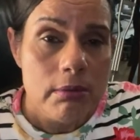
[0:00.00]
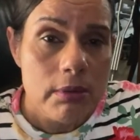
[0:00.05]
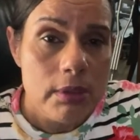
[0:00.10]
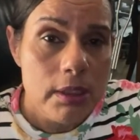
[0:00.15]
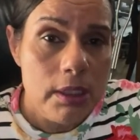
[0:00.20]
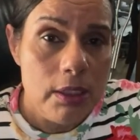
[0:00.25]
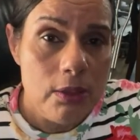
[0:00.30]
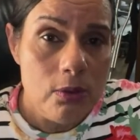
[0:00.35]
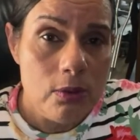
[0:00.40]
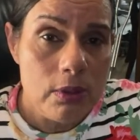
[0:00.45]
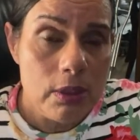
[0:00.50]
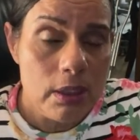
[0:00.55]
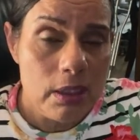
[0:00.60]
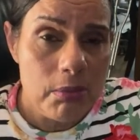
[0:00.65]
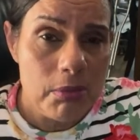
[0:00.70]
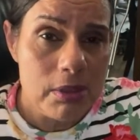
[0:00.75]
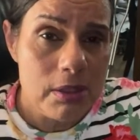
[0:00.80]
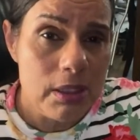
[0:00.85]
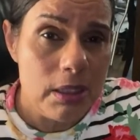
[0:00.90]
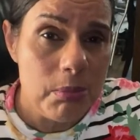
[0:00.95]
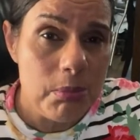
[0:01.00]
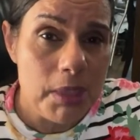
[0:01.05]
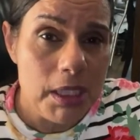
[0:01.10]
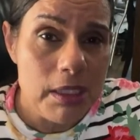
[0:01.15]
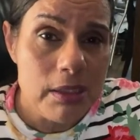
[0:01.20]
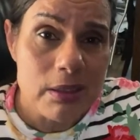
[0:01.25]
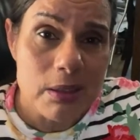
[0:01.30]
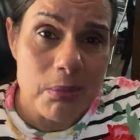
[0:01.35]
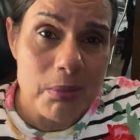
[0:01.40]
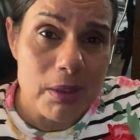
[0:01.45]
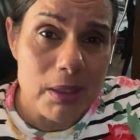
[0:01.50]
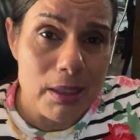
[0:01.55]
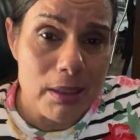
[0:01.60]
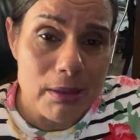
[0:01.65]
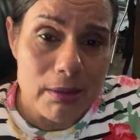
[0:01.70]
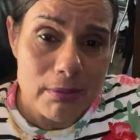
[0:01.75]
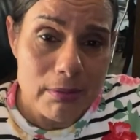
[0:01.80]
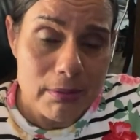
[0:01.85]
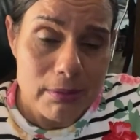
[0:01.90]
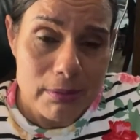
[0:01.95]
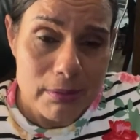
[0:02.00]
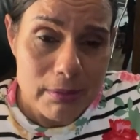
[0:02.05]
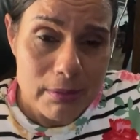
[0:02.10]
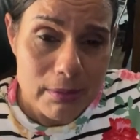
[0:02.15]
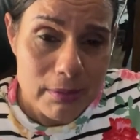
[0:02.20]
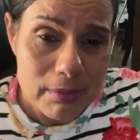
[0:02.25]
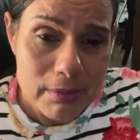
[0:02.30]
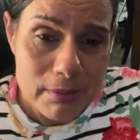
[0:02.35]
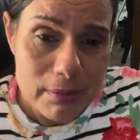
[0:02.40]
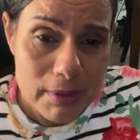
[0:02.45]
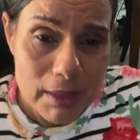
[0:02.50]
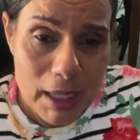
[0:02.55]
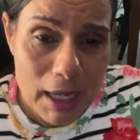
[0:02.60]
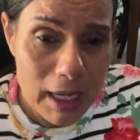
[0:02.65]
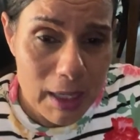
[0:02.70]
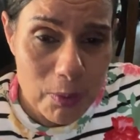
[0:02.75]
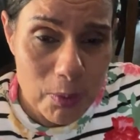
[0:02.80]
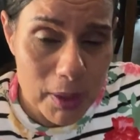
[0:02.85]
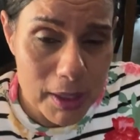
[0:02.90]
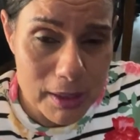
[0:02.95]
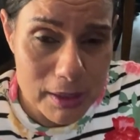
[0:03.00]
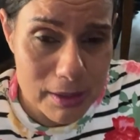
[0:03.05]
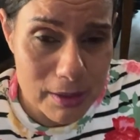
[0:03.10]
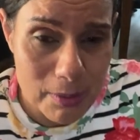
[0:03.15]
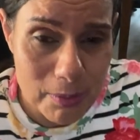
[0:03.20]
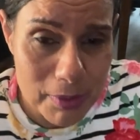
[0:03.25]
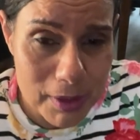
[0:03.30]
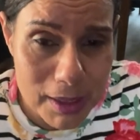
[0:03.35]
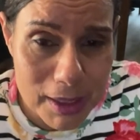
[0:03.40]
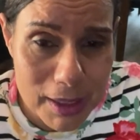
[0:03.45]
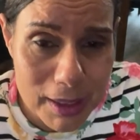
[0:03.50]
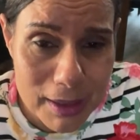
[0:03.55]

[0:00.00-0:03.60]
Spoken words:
can you tell them to send me something? I want something.